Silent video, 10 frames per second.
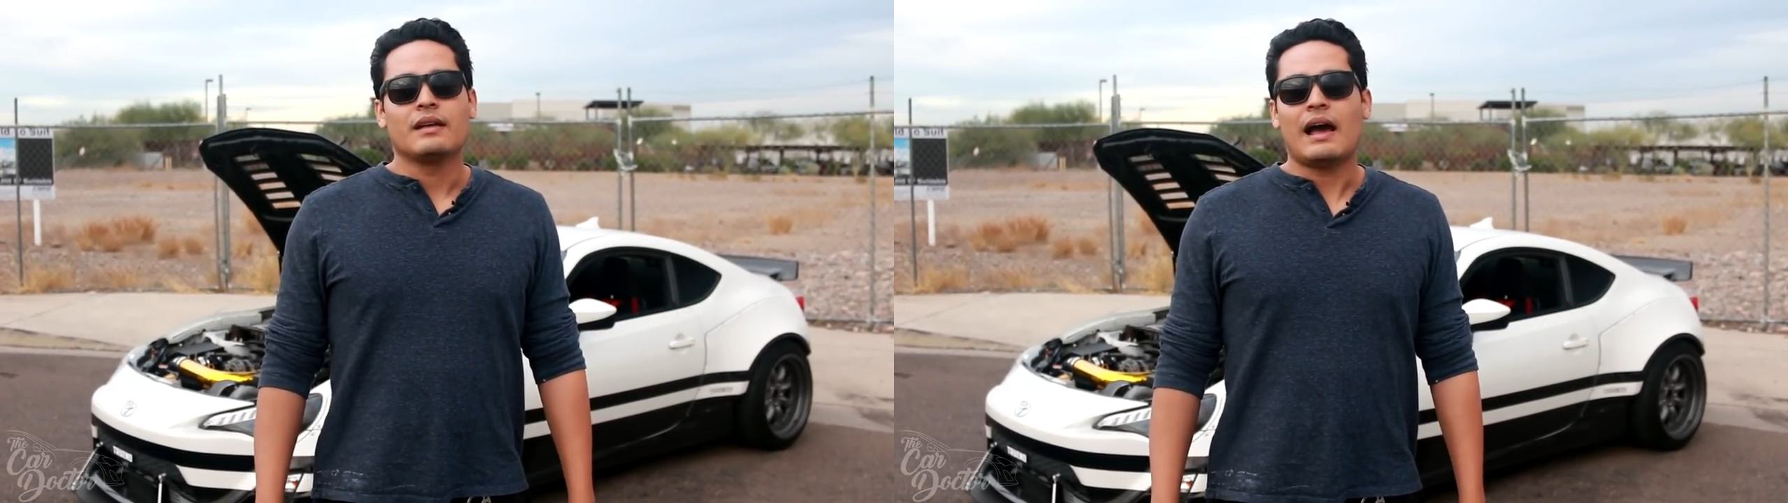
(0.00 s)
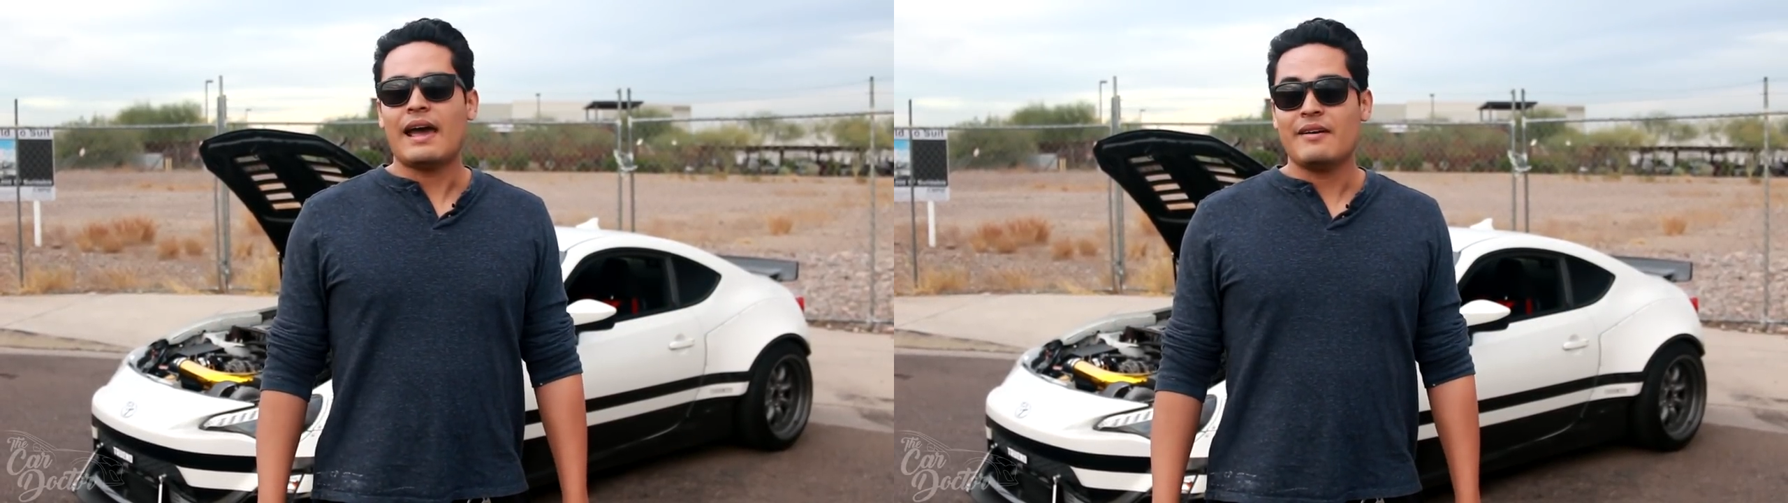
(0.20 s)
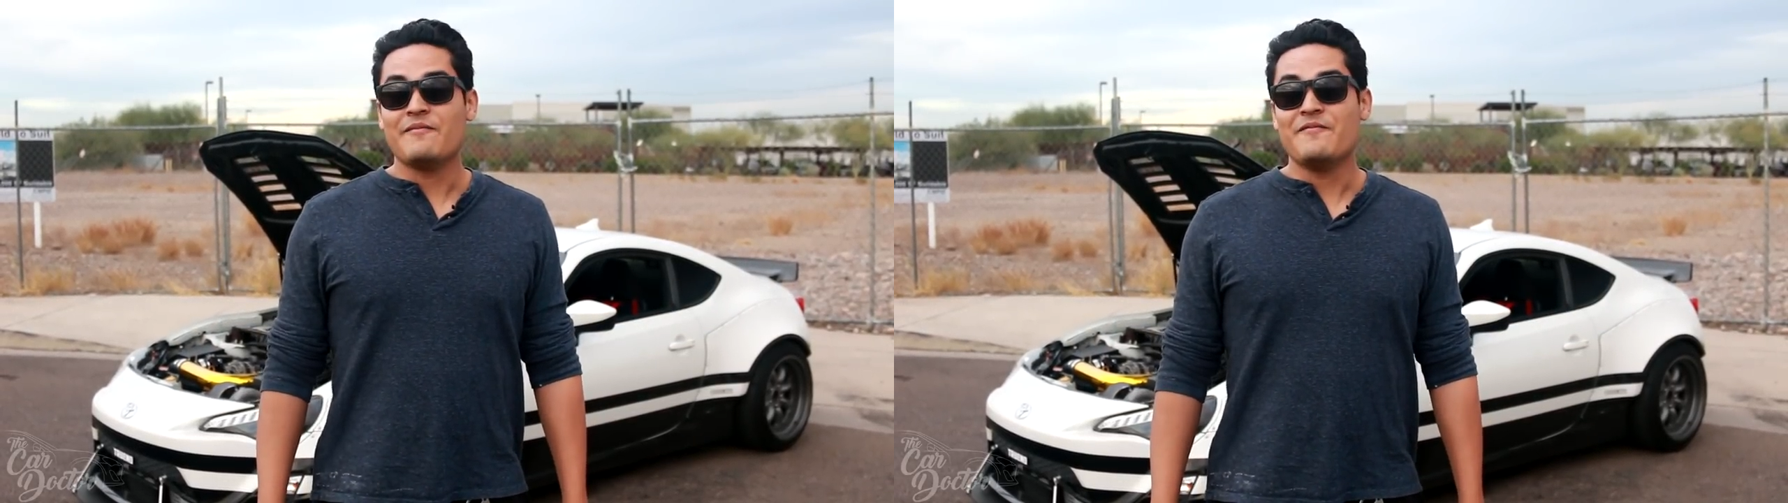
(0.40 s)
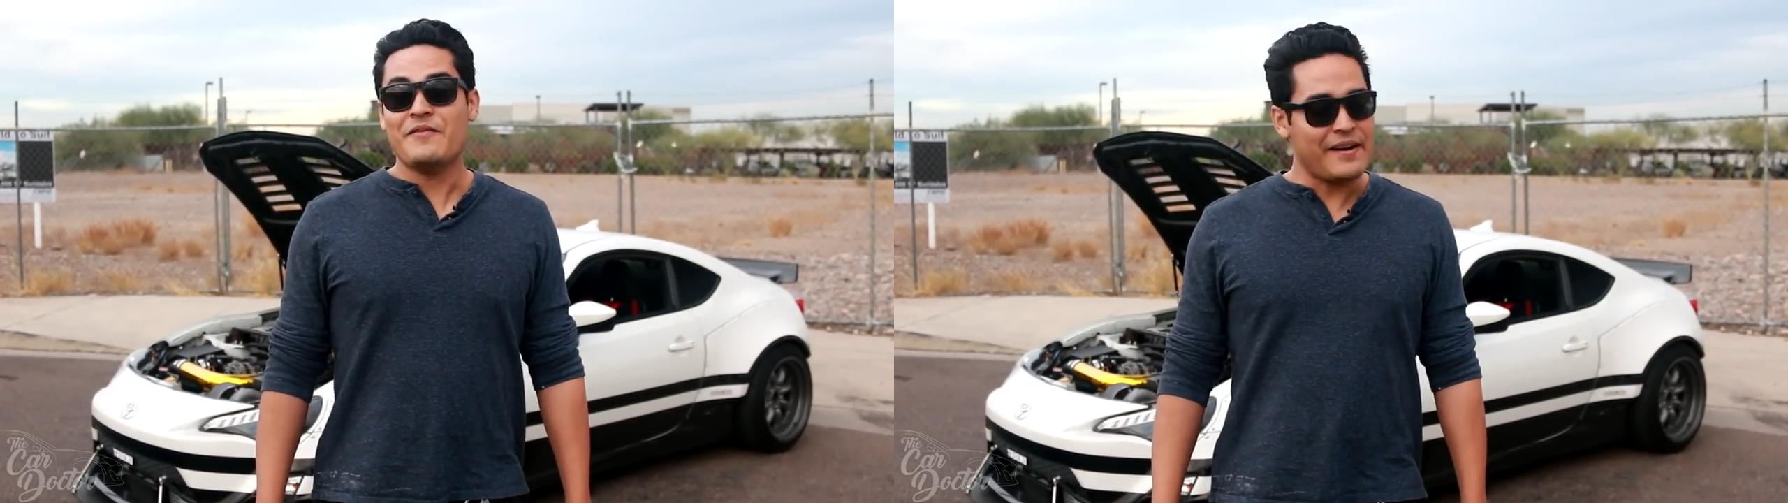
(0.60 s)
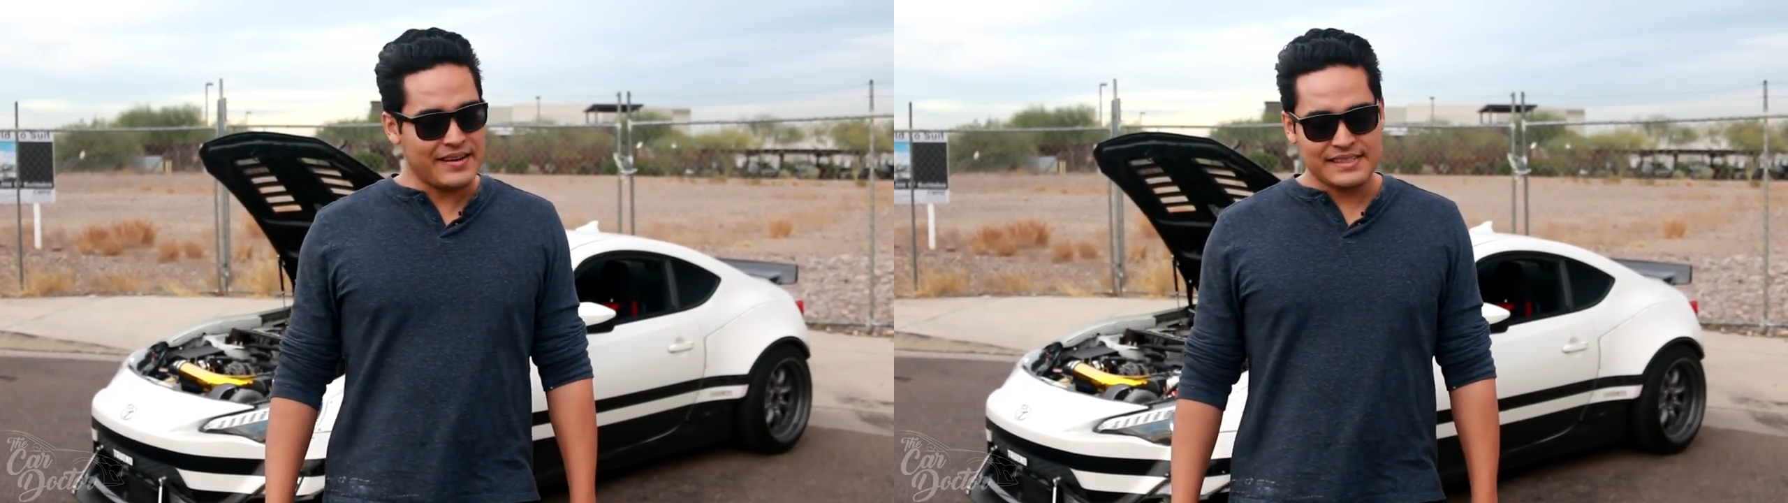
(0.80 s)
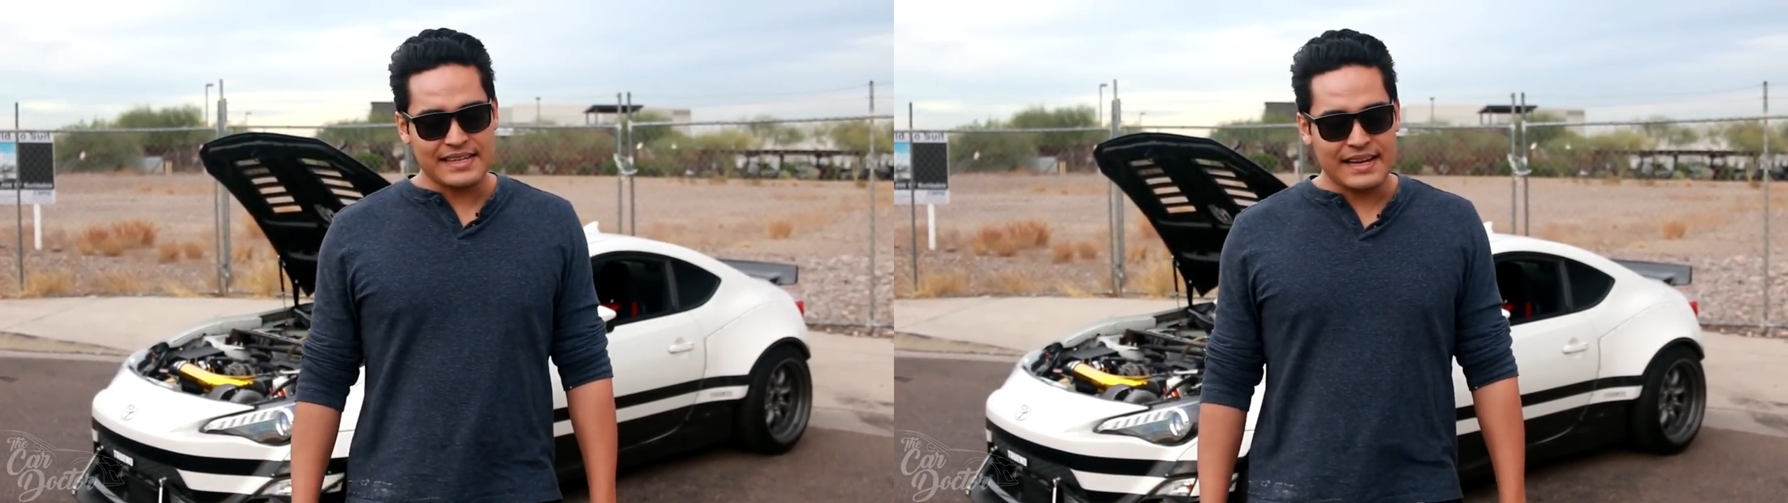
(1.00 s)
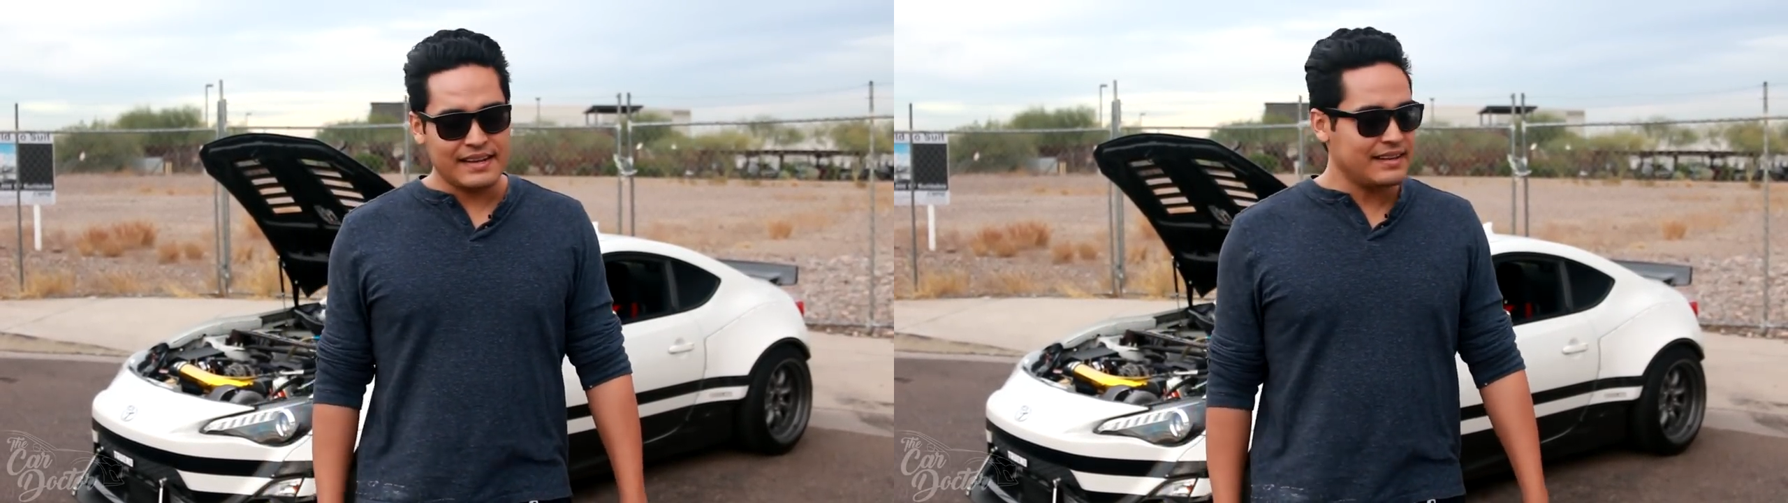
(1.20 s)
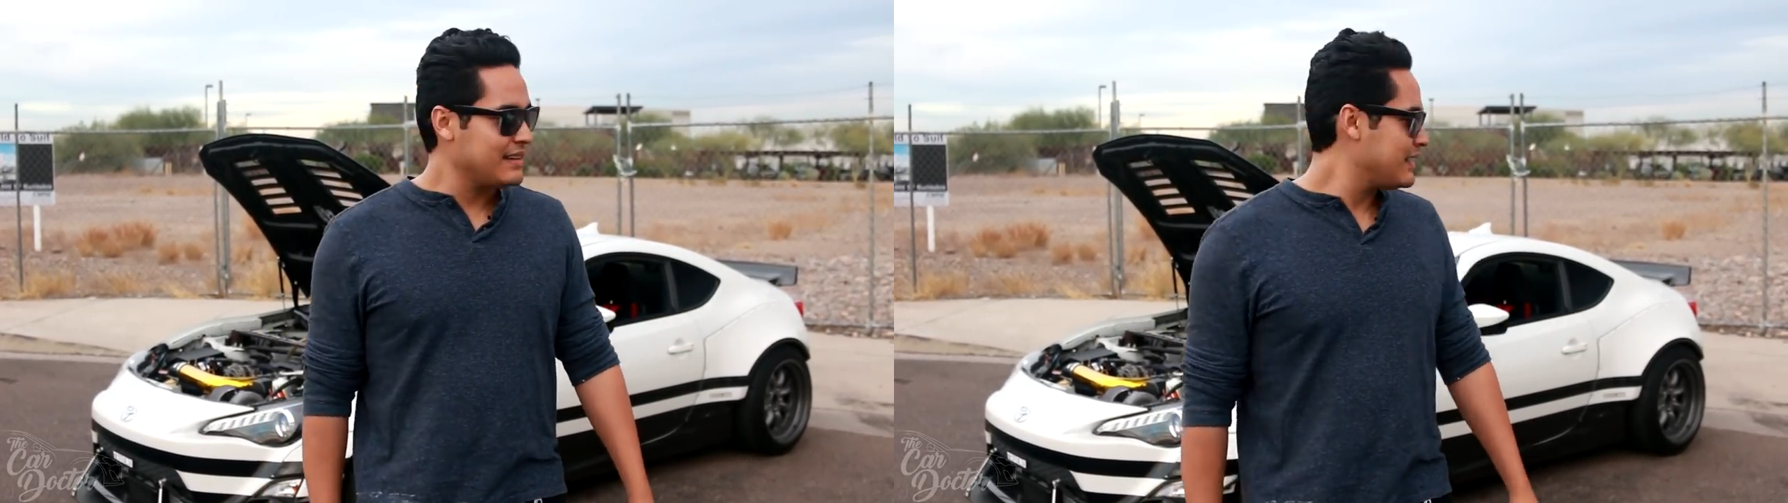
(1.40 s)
I am very excited.